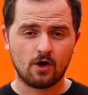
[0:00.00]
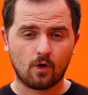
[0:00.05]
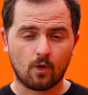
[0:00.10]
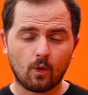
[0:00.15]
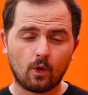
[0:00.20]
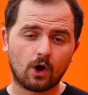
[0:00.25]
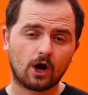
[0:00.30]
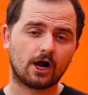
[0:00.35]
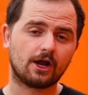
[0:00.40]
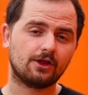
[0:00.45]

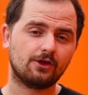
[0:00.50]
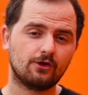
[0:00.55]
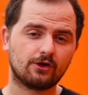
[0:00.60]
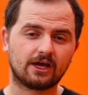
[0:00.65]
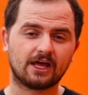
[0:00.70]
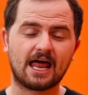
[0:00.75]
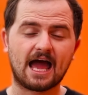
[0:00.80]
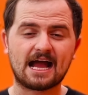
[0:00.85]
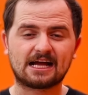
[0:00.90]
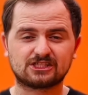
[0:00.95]
or you
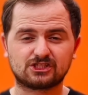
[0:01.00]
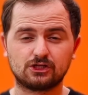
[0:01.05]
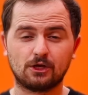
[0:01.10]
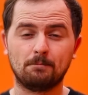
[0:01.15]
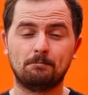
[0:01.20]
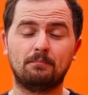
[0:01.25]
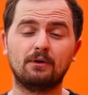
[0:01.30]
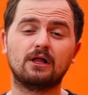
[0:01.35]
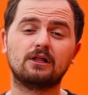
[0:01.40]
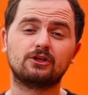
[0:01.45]
can actually
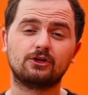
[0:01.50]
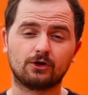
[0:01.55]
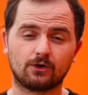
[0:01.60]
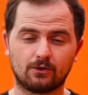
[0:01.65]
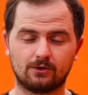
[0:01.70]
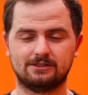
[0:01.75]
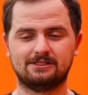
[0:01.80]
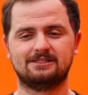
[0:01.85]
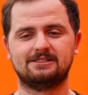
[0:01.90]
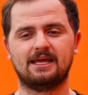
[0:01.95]
build your
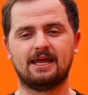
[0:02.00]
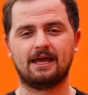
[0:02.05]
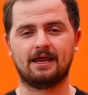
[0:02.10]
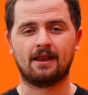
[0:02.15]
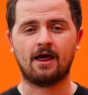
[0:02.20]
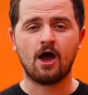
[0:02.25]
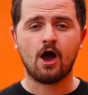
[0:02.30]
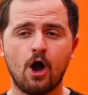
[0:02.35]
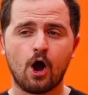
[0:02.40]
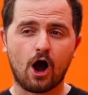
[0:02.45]
own stand.
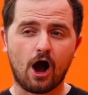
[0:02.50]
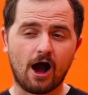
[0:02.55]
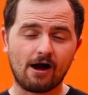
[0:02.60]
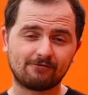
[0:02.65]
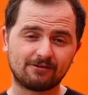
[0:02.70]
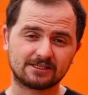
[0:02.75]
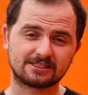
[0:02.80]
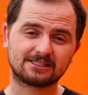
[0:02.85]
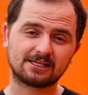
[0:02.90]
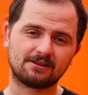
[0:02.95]

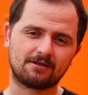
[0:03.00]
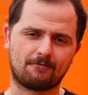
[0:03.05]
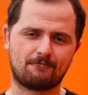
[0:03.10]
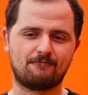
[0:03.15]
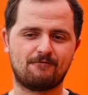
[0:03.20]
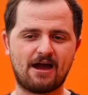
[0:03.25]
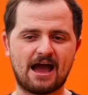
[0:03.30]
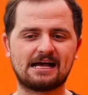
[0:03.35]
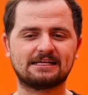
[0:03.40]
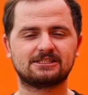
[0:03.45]
Obviously, the
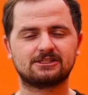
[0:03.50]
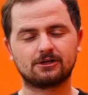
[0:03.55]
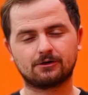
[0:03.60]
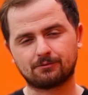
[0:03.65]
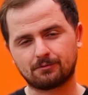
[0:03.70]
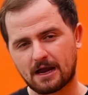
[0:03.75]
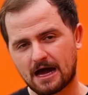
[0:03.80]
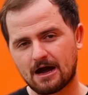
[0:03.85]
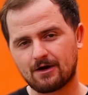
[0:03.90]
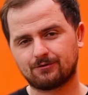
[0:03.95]
faster
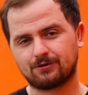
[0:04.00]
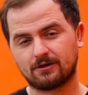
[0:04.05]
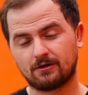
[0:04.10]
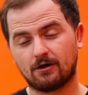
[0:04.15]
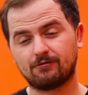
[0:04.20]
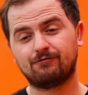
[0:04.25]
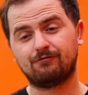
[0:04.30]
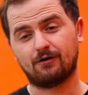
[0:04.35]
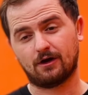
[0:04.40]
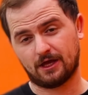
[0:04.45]
route
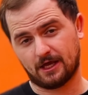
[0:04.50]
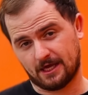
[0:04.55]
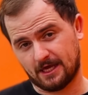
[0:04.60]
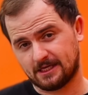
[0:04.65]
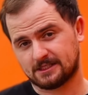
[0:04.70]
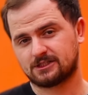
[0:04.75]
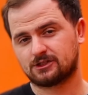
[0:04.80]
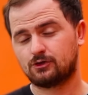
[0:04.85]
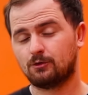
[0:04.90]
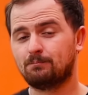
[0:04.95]
of
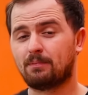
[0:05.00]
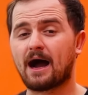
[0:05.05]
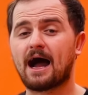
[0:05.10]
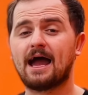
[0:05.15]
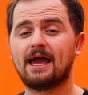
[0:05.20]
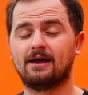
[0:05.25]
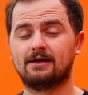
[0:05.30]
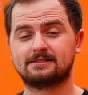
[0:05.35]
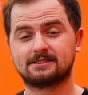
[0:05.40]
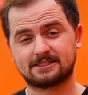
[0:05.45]
is to
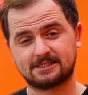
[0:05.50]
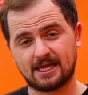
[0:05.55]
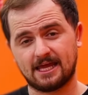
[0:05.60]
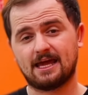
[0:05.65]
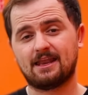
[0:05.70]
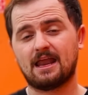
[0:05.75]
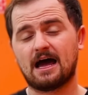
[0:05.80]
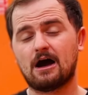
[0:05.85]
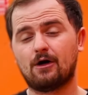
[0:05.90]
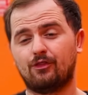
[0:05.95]
buy a
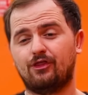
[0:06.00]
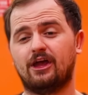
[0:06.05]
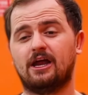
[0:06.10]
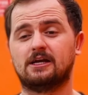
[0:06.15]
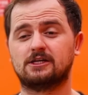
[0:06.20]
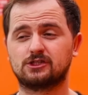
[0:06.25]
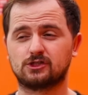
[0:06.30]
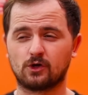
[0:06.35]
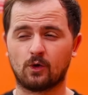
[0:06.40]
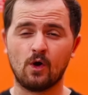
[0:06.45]
stand out there.
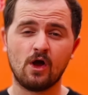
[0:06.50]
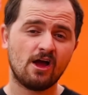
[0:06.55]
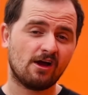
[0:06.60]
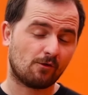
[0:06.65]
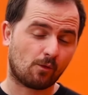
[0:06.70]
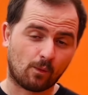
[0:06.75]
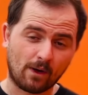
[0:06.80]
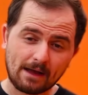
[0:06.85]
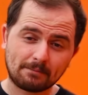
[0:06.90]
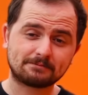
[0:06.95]
So
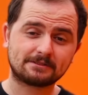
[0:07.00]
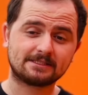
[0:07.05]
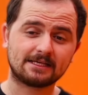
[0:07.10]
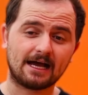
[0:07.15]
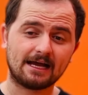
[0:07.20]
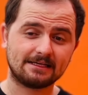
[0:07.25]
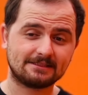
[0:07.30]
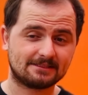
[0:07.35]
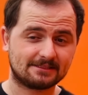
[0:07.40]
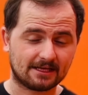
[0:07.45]

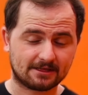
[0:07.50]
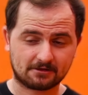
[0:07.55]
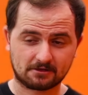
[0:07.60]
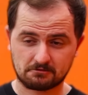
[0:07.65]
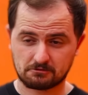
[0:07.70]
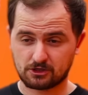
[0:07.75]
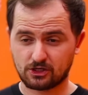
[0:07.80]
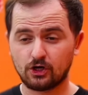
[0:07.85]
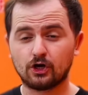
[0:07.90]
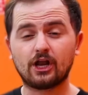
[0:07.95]
websites that
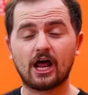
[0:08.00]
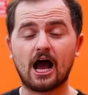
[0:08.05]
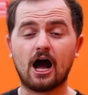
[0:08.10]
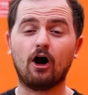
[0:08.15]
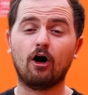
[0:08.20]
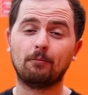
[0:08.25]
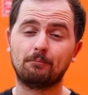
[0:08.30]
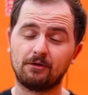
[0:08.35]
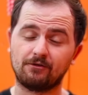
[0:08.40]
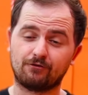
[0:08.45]
could
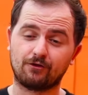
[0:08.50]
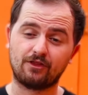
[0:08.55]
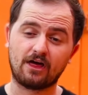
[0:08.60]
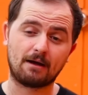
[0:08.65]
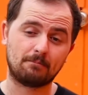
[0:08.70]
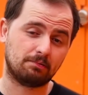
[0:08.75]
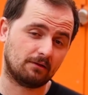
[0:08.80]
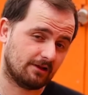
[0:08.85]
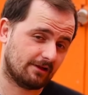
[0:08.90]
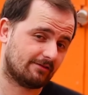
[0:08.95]
help you for
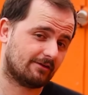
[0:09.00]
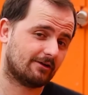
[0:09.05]
that. Believe